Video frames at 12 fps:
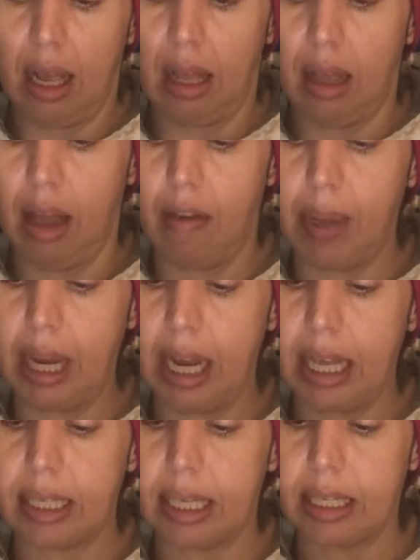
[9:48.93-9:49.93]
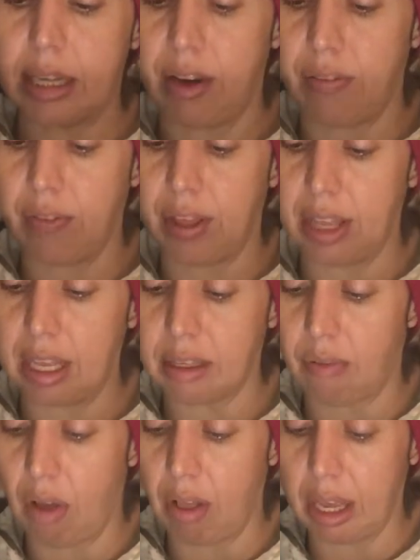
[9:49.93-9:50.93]
Love meaning, sincere feelings,
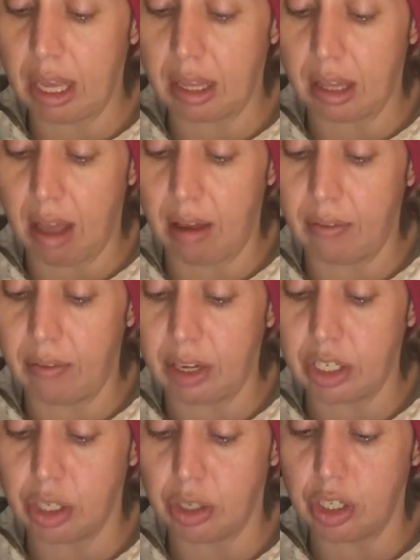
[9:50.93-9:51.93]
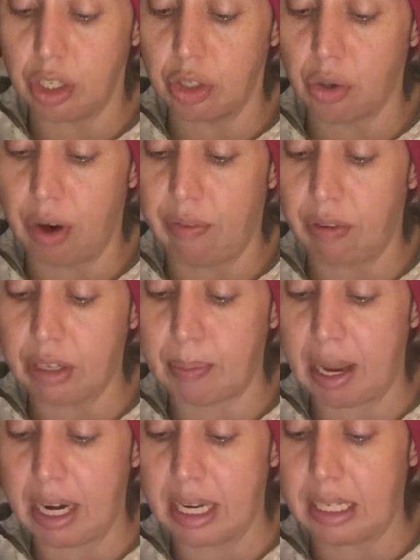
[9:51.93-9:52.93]
falling in love, children joy for
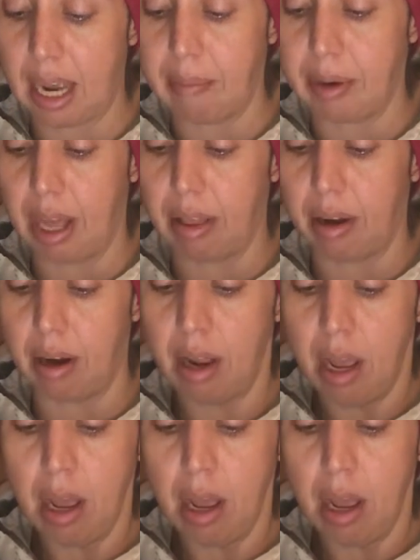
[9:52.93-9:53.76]
spending time together,